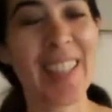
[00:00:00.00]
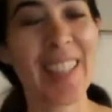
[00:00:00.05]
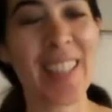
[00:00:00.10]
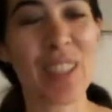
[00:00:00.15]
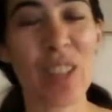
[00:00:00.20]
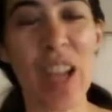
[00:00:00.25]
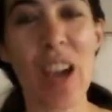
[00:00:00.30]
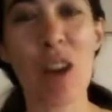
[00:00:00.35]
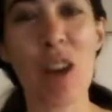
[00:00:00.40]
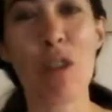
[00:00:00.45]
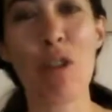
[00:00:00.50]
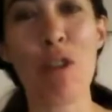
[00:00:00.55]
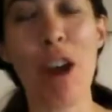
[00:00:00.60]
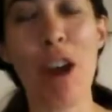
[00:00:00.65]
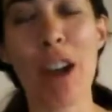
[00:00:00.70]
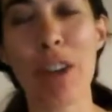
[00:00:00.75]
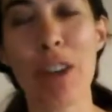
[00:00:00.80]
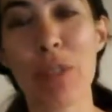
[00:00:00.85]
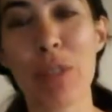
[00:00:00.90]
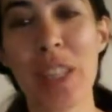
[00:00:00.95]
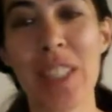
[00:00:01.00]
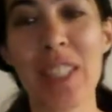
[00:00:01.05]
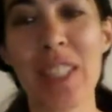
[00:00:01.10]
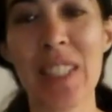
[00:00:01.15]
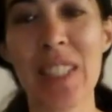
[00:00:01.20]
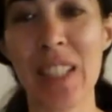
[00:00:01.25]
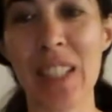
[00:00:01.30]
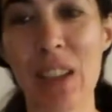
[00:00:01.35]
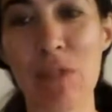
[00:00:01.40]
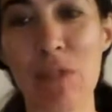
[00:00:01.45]
So now I don't get
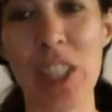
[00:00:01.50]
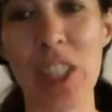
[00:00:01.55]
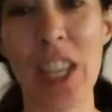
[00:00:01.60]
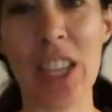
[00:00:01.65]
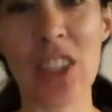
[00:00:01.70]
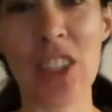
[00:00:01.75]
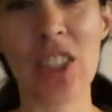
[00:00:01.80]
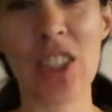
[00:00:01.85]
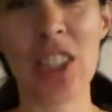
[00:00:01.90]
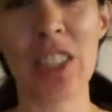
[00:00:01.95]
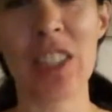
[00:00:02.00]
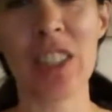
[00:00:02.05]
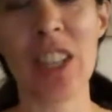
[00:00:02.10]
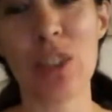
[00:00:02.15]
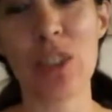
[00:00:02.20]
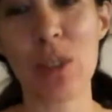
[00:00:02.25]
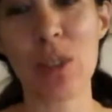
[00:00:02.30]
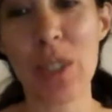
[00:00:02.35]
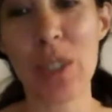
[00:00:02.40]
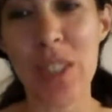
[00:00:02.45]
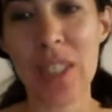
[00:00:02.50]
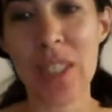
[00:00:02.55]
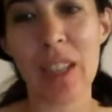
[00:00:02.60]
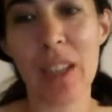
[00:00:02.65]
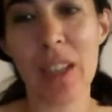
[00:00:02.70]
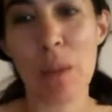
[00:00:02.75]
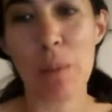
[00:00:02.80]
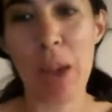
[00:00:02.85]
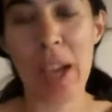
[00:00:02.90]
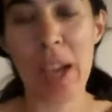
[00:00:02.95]
sick on vacation. As you can see, I
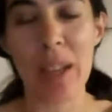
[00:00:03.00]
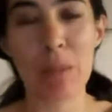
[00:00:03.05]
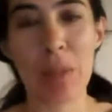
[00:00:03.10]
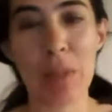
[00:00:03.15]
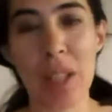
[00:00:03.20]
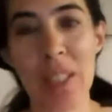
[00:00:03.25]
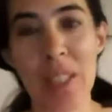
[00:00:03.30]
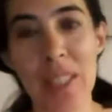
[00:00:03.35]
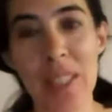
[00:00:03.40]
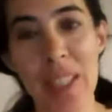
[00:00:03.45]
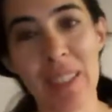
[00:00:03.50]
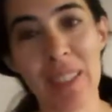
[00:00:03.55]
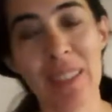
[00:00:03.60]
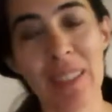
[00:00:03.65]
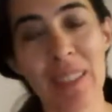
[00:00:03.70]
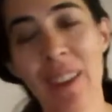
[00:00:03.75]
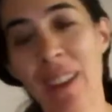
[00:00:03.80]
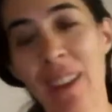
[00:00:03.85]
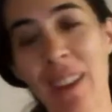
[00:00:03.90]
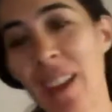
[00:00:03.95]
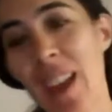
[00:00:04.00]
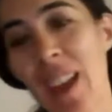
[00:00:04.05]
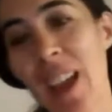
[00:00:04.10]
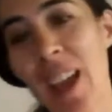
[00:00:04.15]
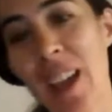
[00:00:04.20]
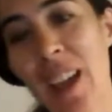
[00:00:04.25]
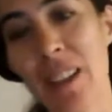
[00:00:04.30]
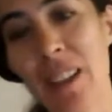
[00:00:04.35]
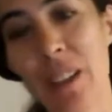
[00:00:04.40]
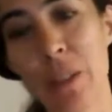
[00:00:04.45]
got back, I'm not sick.
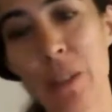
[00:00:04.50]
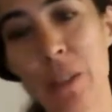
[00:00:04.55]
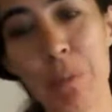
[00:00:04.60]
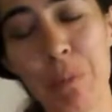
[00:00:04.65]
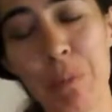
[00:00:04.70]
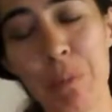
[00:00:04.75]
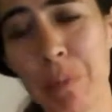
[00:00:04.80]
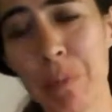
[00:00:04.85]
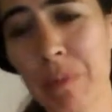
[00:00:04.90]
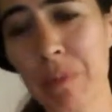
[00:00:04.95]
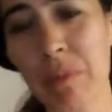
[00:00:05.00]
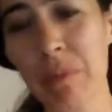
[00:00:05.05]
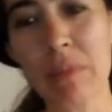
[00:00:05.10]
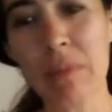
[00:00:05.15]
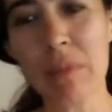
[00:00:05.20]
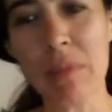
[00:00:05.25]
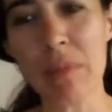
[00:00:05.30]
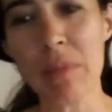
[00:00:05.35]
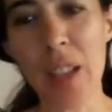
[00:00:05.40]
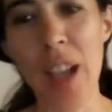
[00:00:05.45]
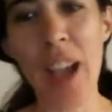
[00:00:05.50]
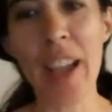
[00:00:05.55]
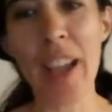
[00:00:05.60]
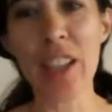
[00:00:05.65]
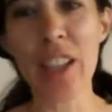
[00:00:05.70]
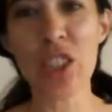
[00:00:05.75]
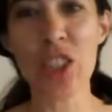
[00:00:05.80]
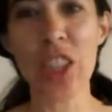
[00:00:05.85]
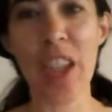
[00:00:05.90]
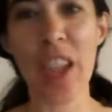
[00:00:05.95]
And I
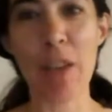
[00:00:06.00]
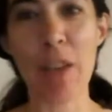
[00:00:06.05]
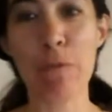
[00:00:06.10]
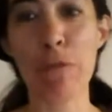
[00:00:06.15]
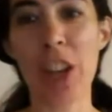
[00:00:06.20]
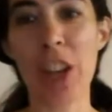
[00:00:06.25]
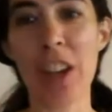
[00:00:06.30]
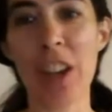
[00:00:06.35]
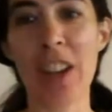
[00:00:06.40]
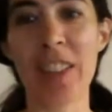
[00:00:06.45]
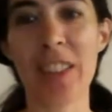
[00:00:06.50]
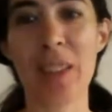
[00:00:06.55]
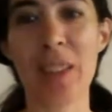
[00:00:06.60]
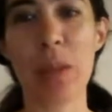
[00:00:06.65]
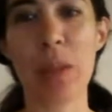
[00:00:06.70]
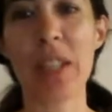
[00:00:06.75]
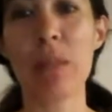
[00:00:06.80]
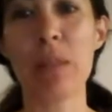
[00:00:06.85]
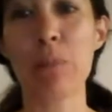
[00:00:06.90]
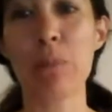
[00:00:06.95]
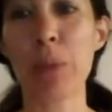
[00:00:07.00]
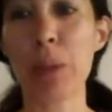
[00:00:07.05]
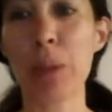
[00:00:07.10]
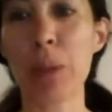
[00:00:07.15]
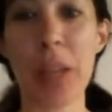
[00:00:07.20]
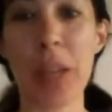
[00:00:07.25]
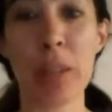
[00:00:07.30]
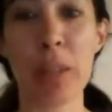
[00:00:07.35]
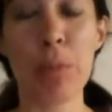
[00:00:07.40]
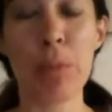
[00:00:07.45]
actually have fun on them. I didn't bring
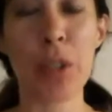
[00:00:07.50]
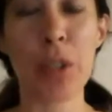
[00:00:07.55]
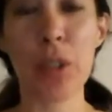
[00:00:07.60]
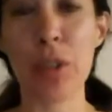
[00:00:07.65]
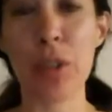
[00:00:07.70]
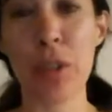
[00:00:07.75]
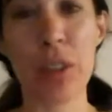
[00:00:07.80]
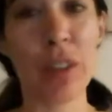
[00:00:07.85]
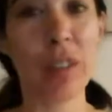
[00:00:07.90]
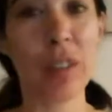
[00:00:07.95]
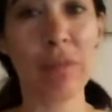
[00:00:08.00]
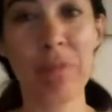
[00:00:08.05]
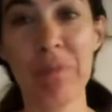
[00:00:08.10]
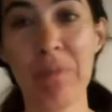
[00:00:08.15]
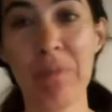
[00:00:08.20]
my computer.